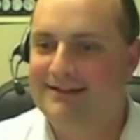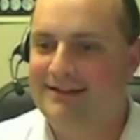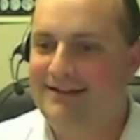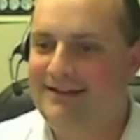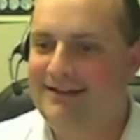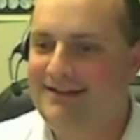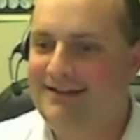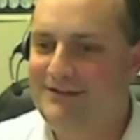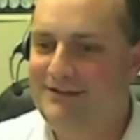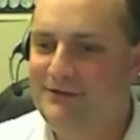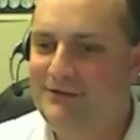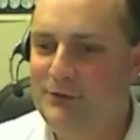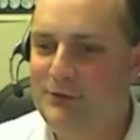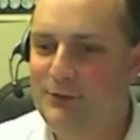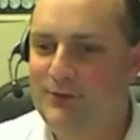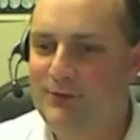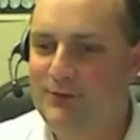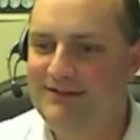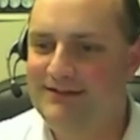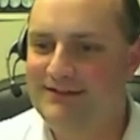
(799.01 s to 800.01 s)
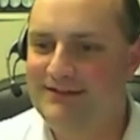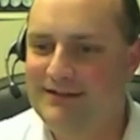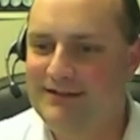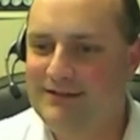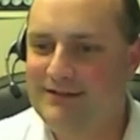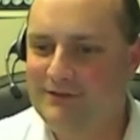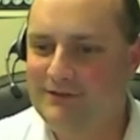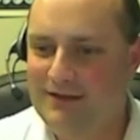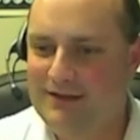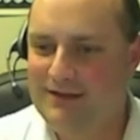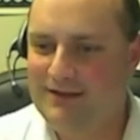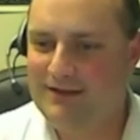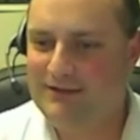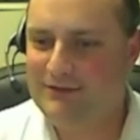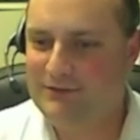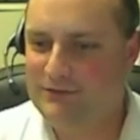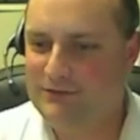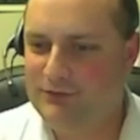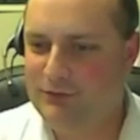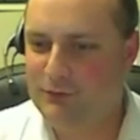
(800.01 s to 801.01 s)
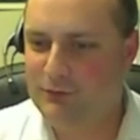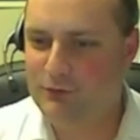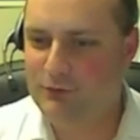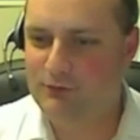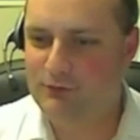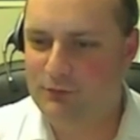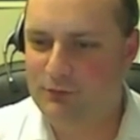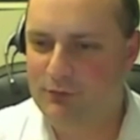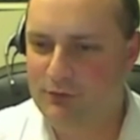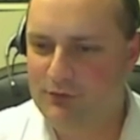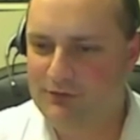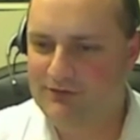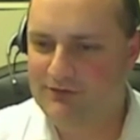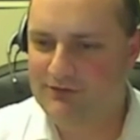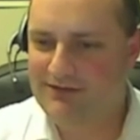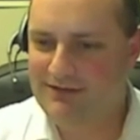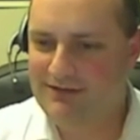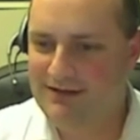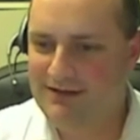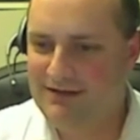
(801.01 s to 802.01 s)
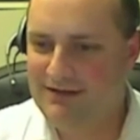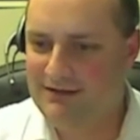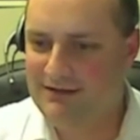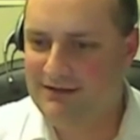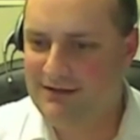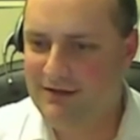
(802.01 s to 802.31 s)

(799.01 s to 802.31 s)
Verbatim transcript: Uh, so it is kind of like dual polarization.